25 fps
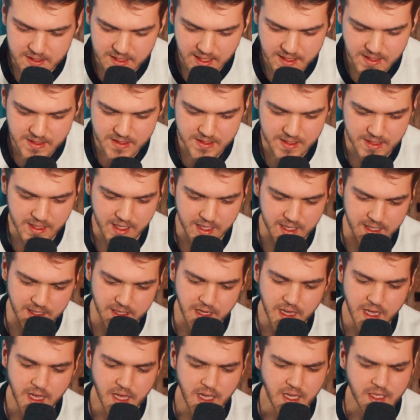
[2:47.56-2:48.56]
says to
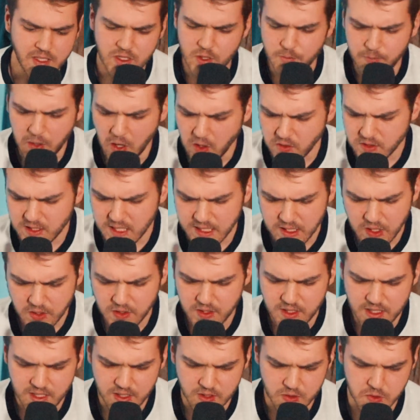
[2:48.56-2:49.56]
God, suppose I go
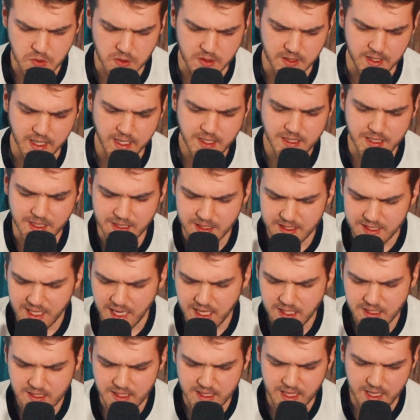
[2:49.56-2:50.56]
to the Israelites and
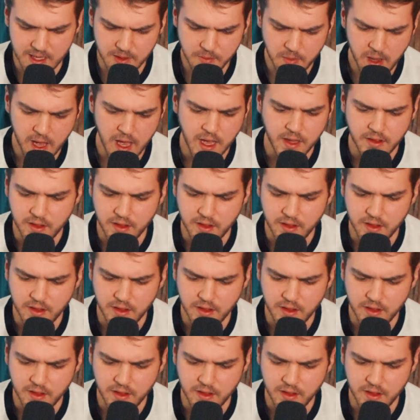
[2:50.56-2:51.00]
say to them,